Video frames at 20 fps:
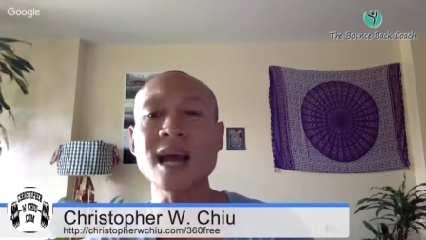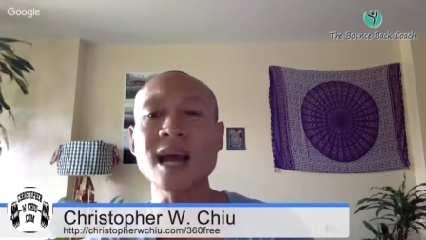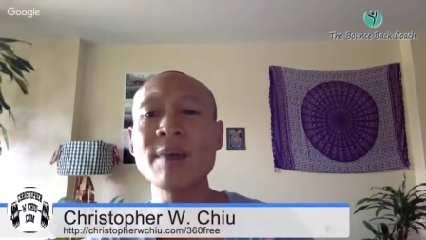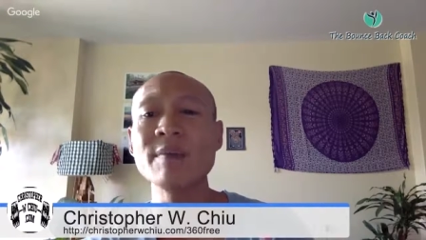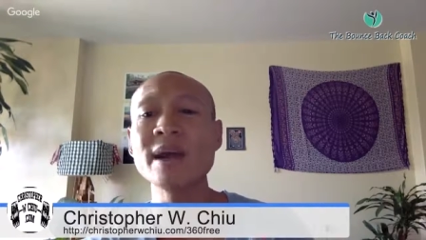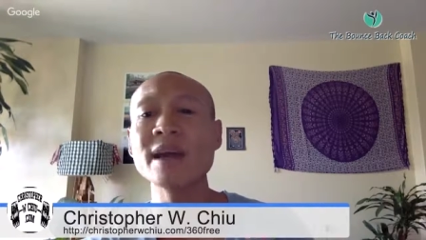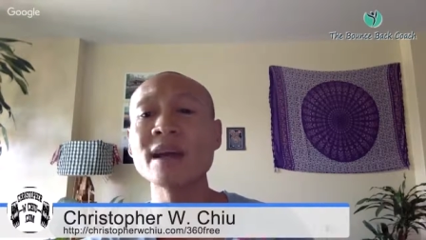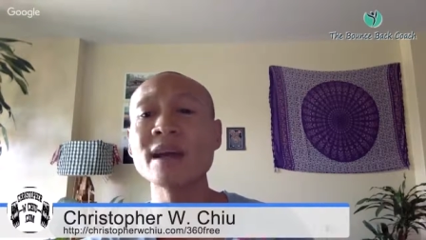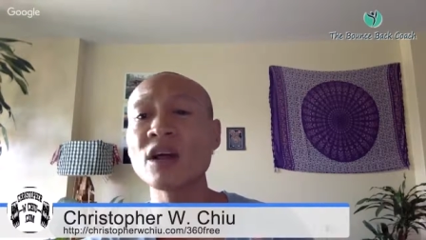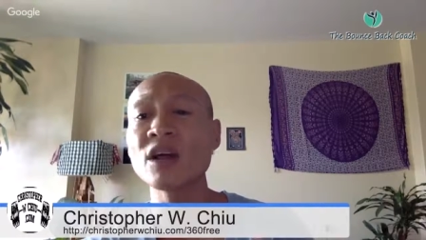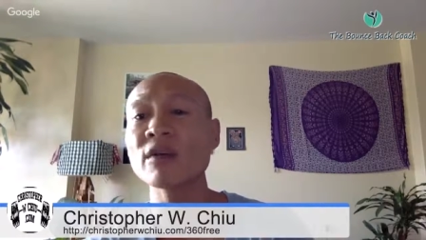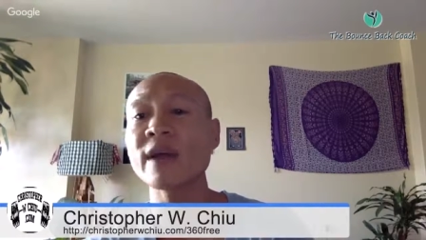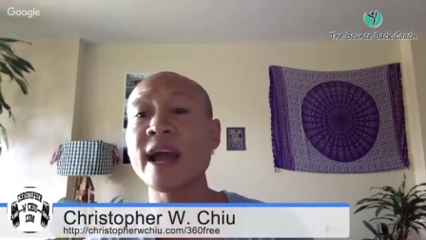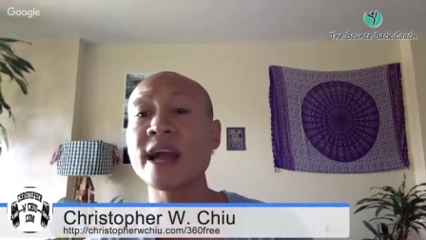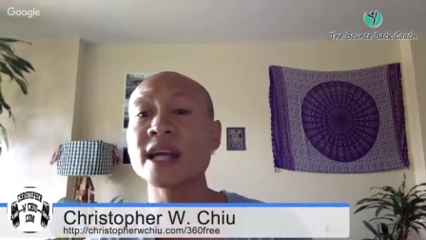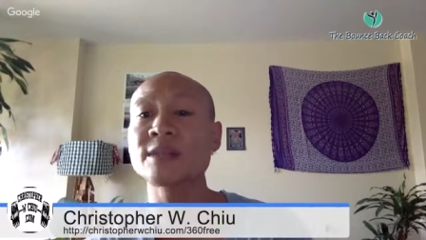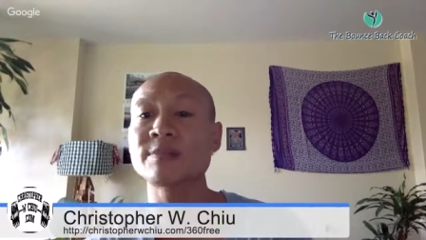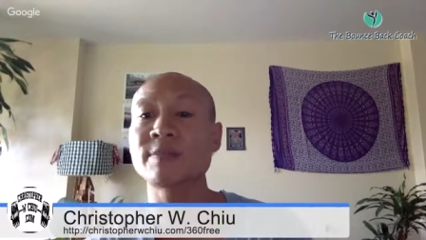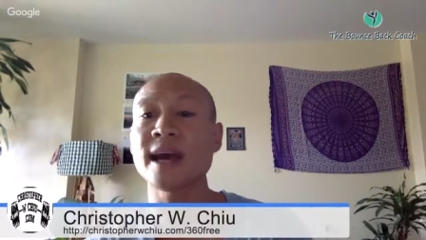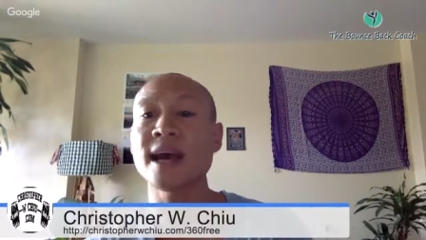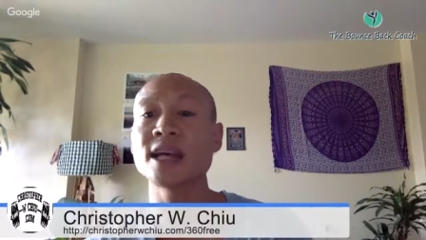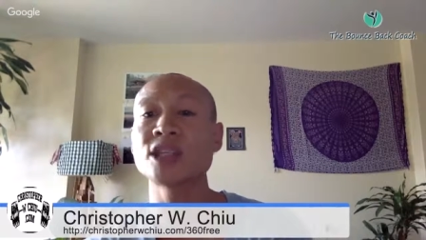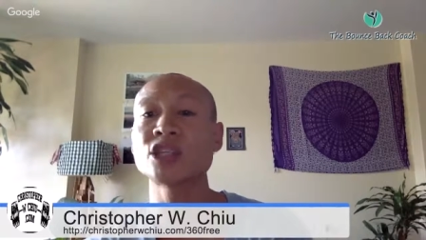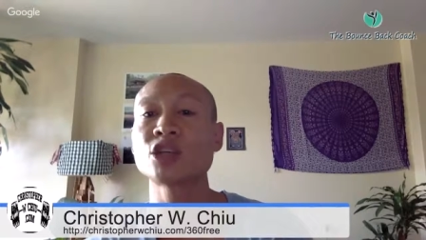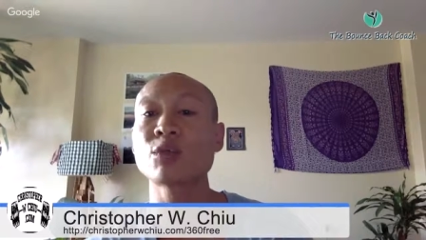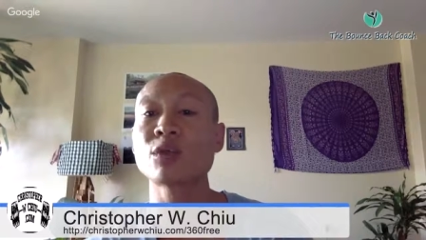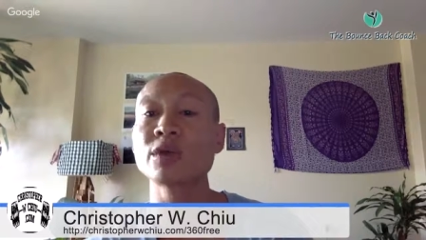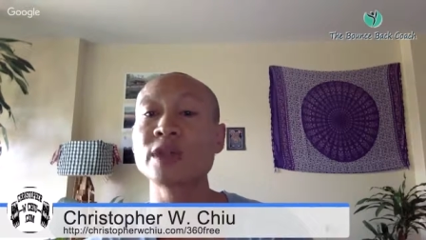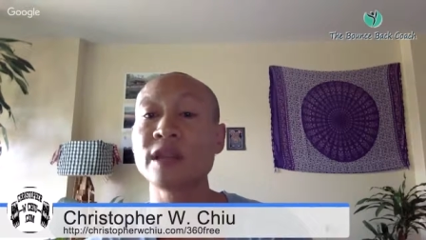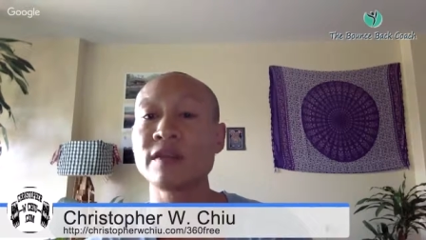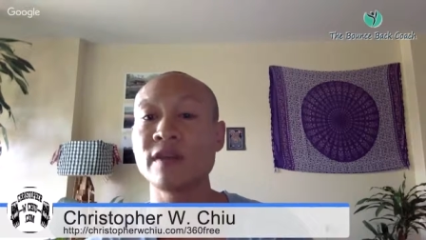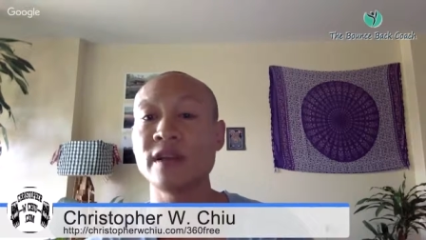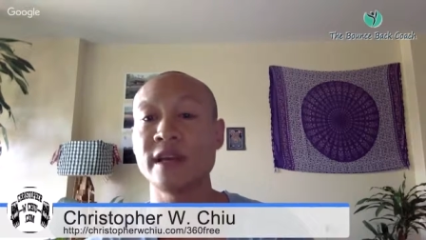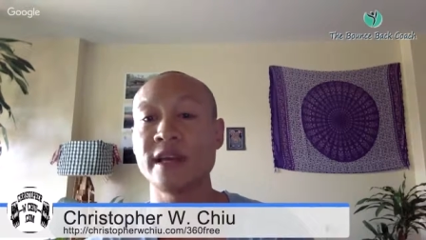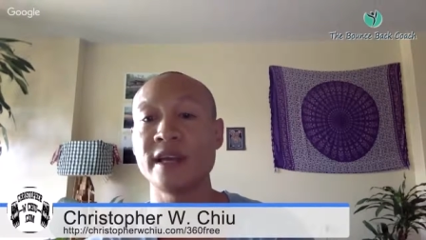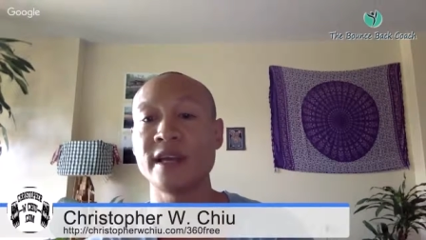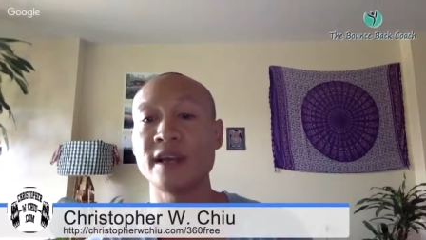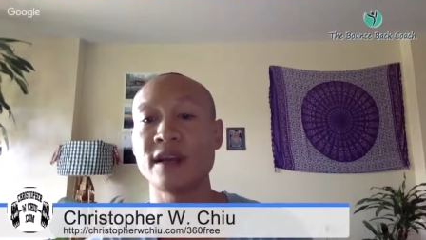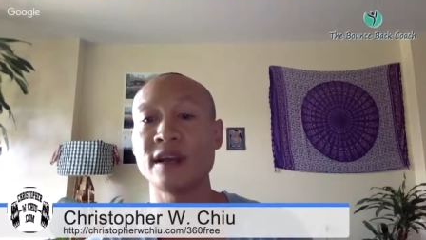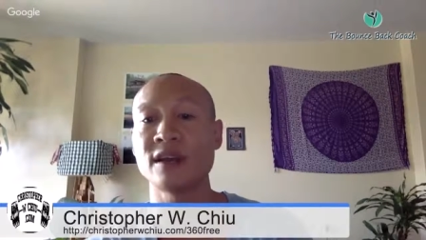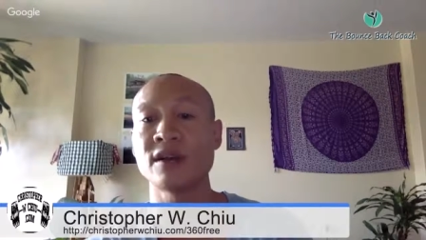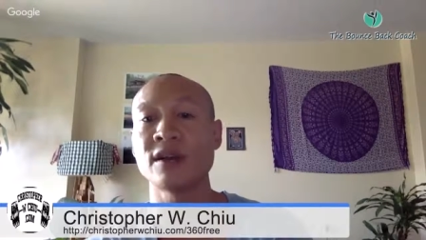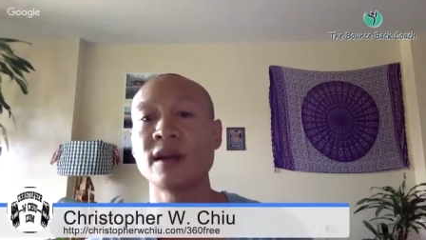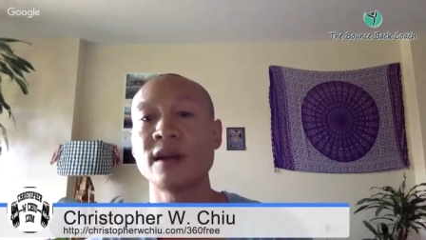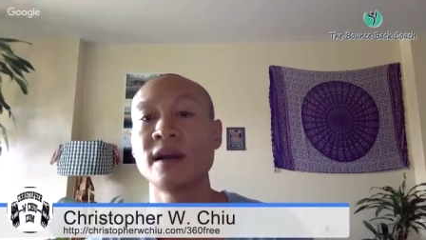I met other expats who were living here